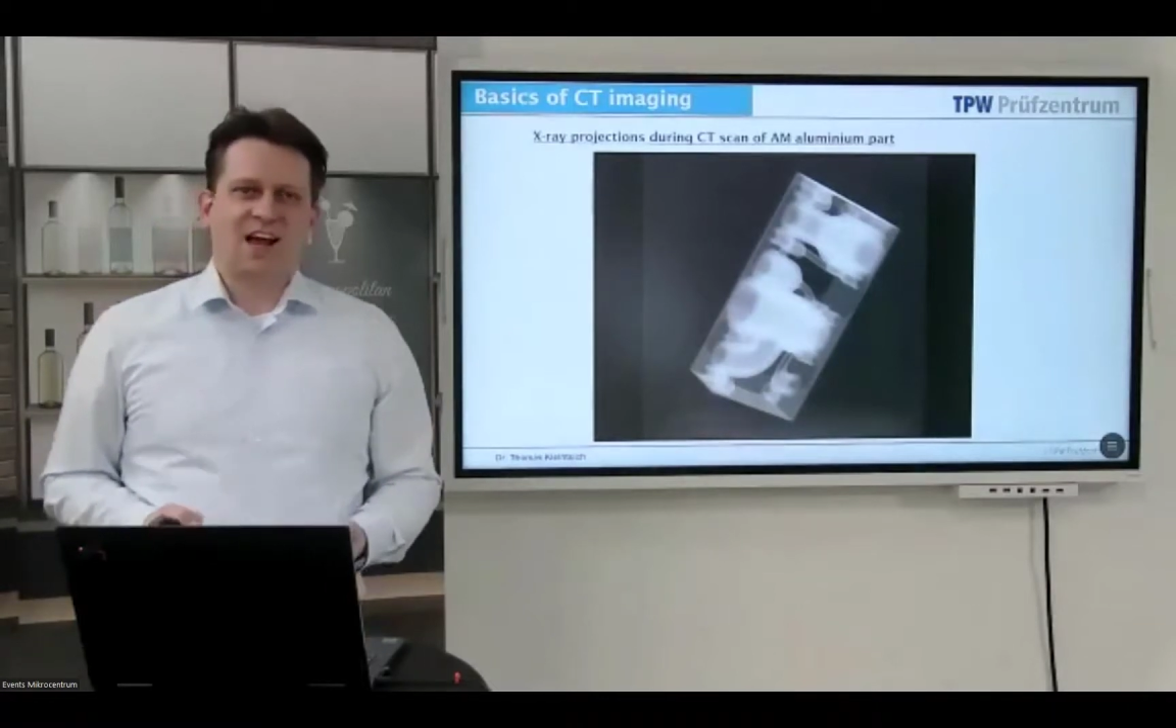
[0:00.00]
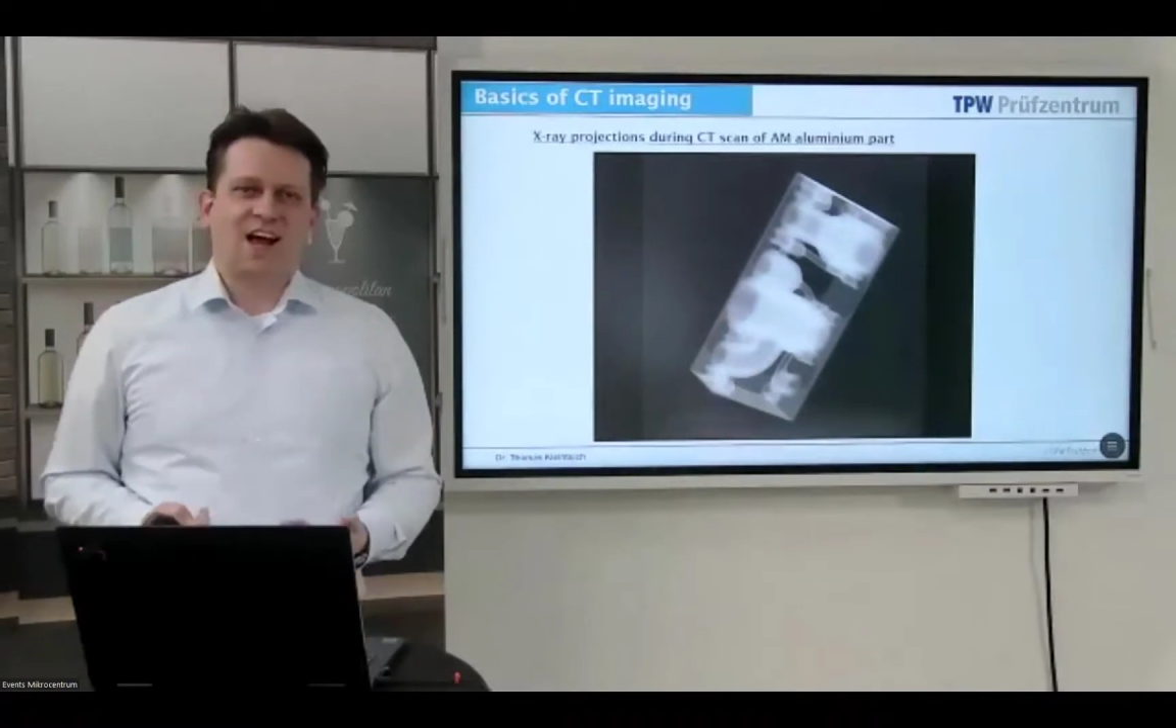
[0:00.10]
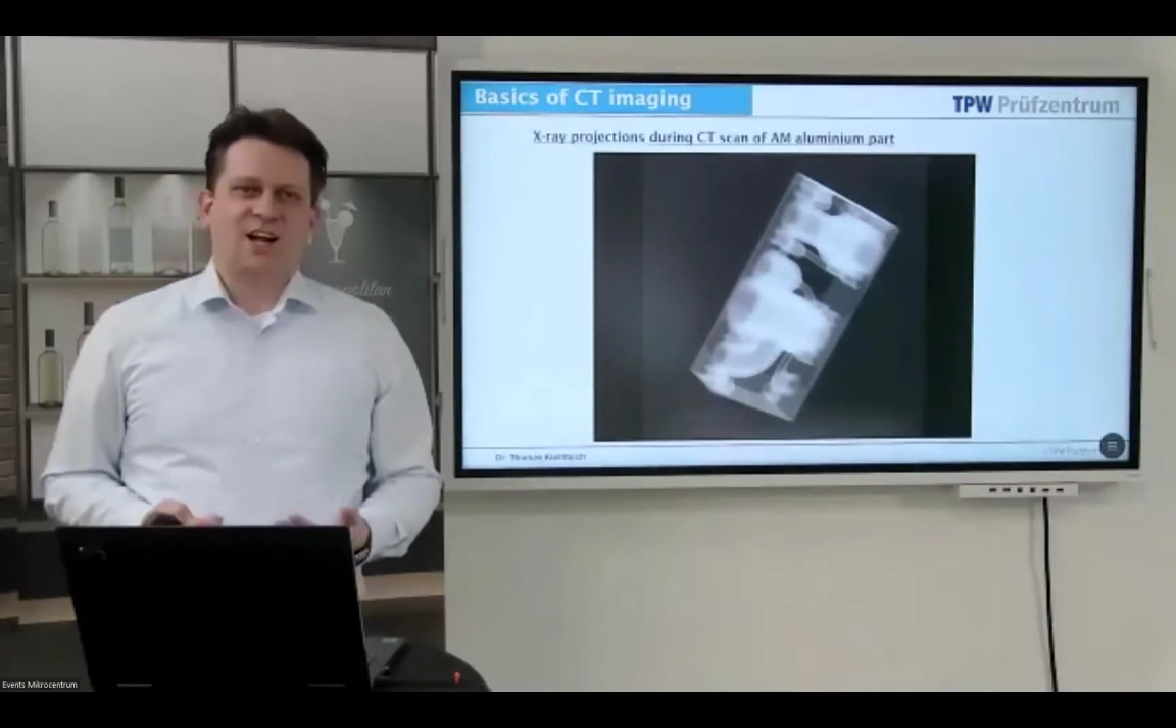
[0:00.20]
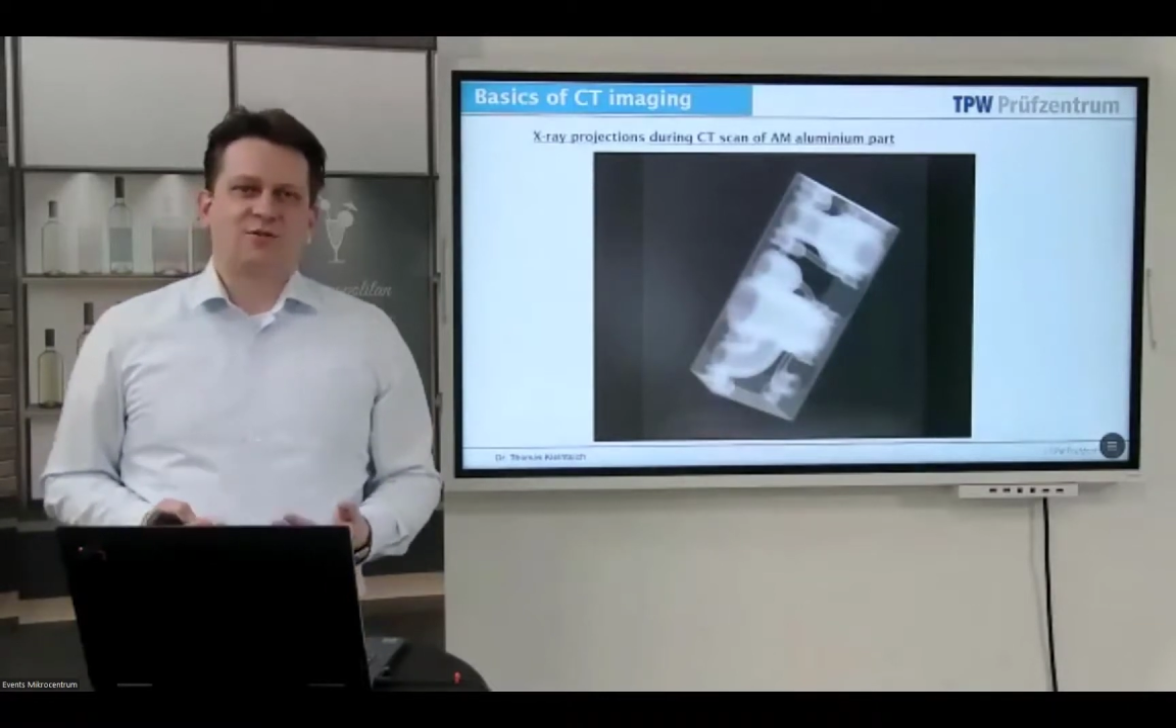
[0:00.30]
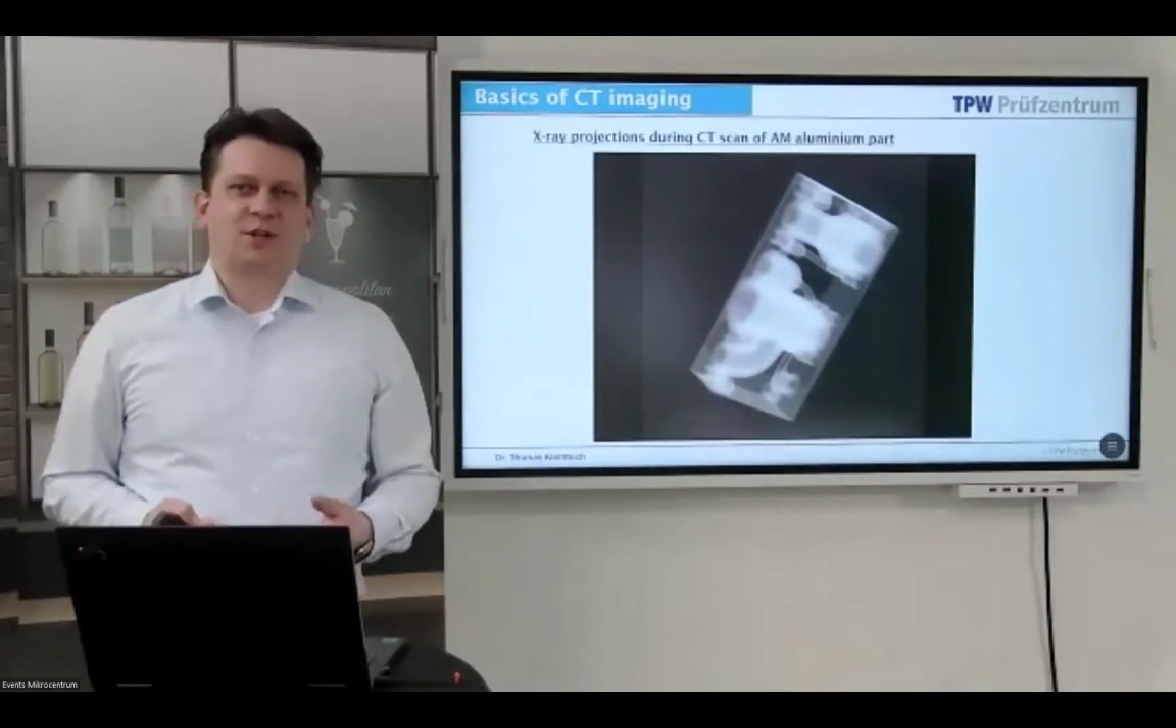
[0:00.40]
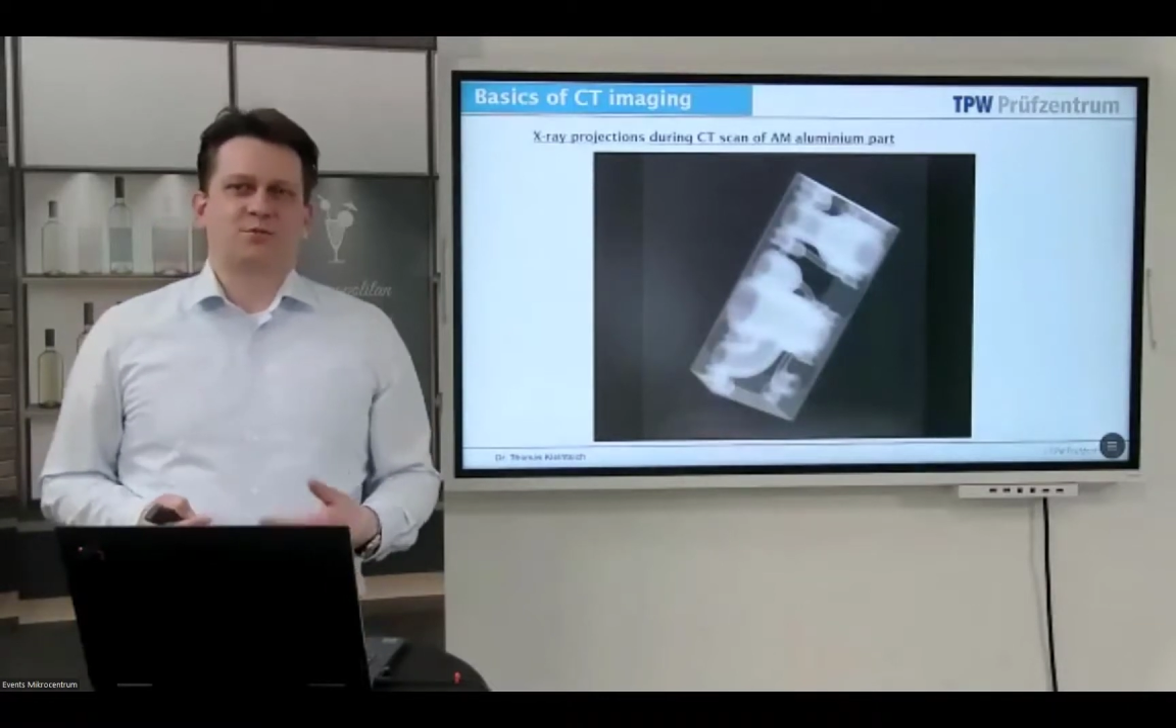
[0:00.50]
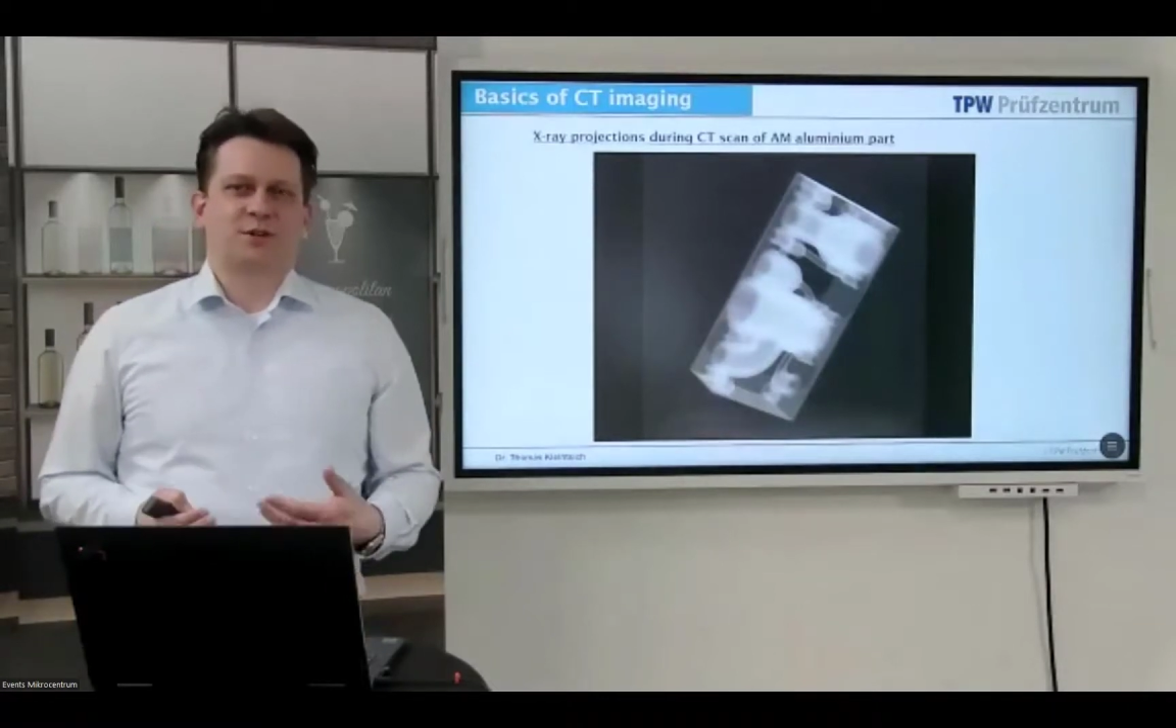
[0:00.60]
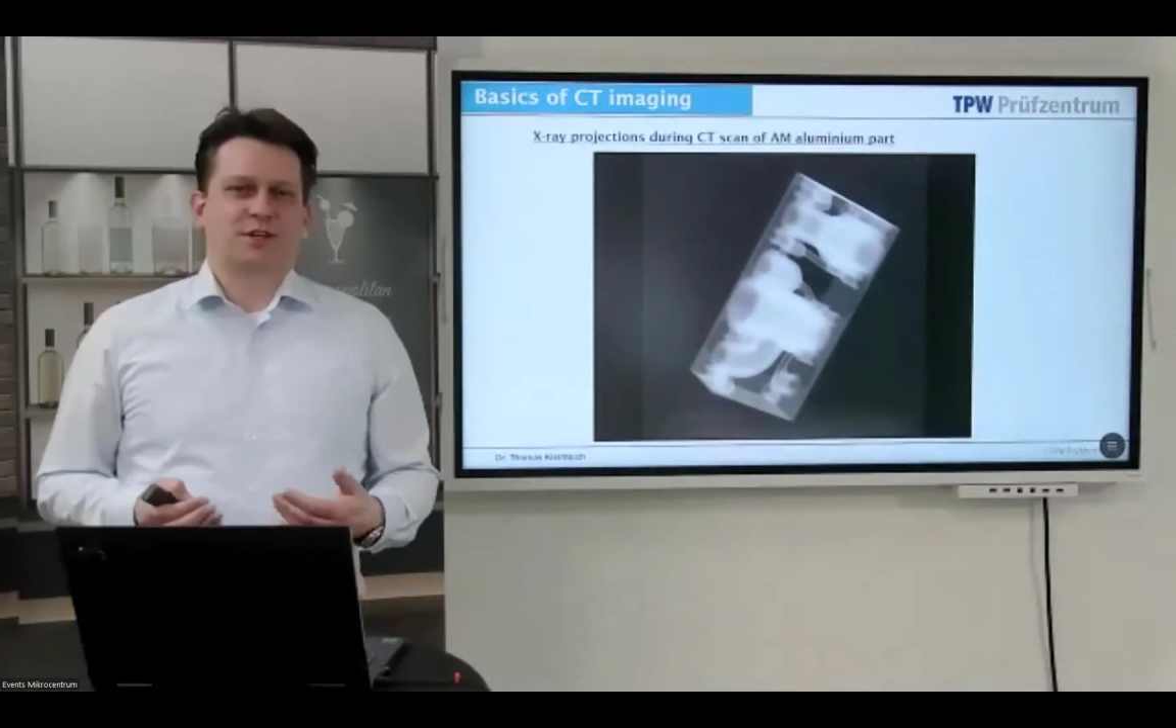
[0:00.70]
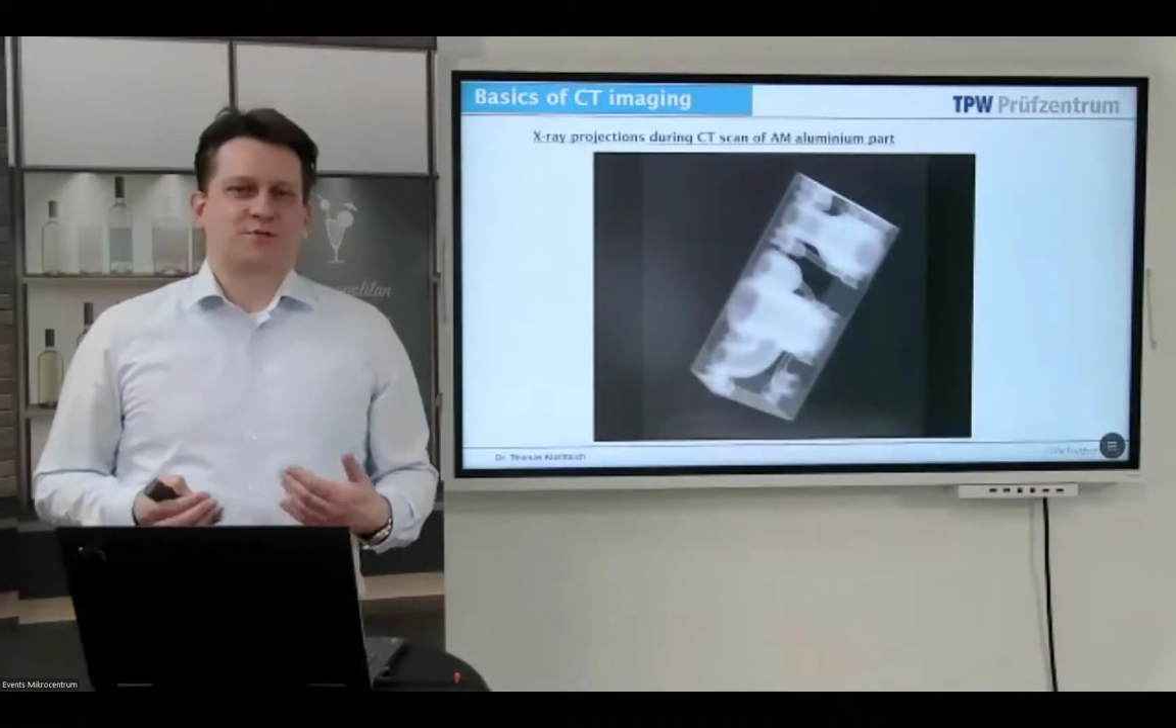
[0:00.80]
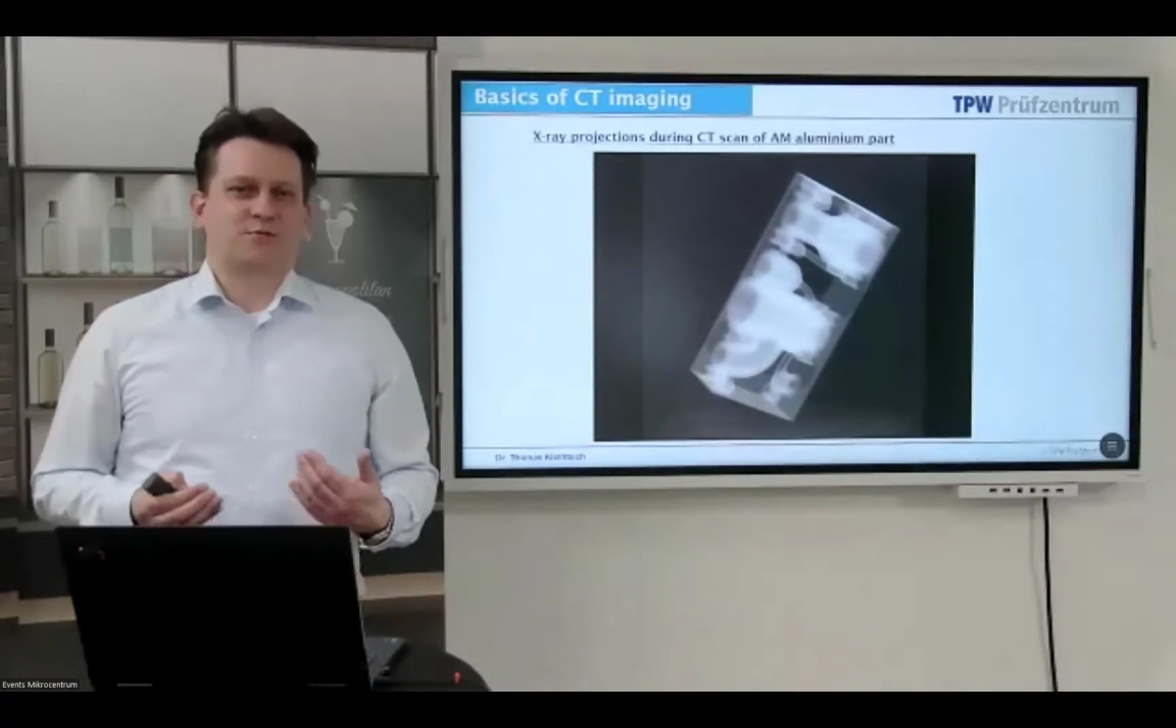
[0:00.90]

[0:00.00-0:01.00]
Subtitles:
but we can